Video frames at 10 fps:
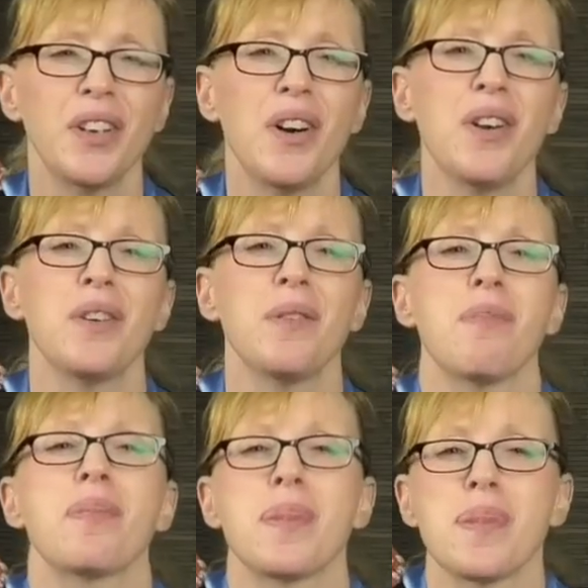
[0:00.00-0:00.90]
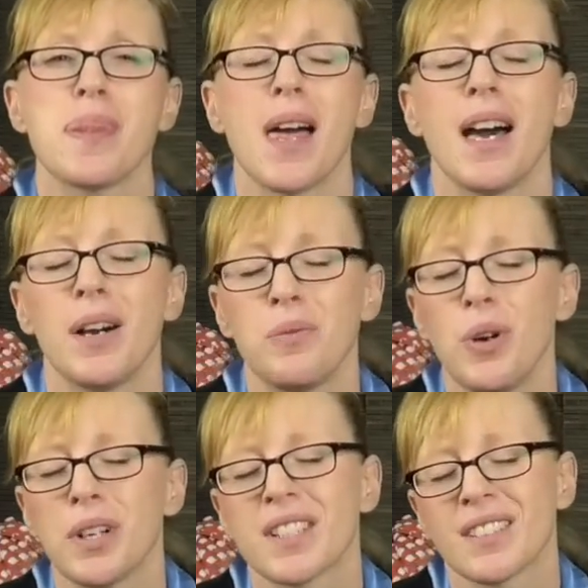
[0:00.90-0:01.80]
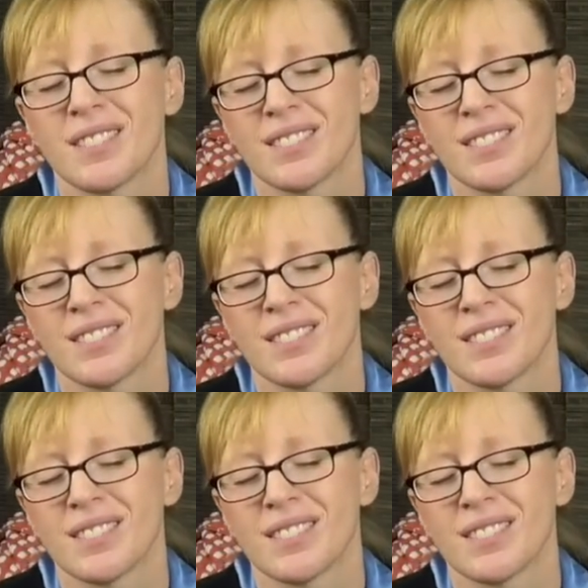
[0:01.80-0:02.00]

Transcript: know what